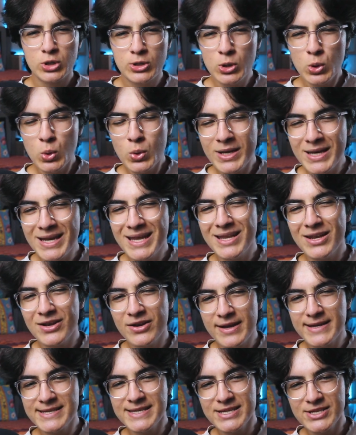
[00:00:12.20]
So do we need a
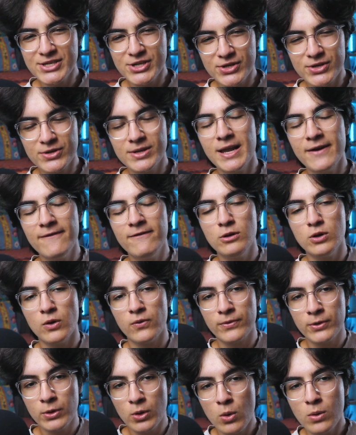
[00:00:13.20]
necessary level
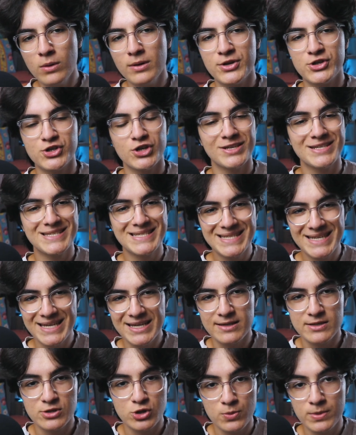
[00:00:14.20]
of knowledge and
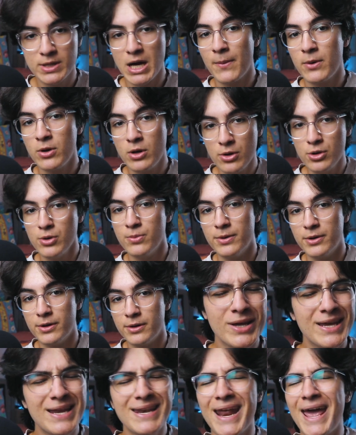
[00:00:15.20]
skills to become a YouTuber?
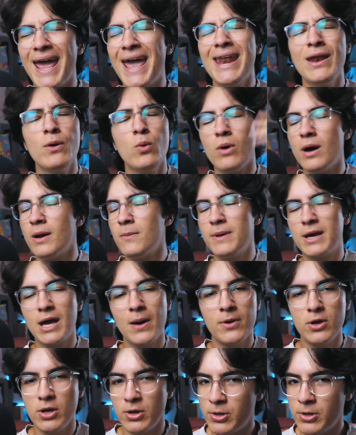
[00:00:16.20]
Or can anyone become a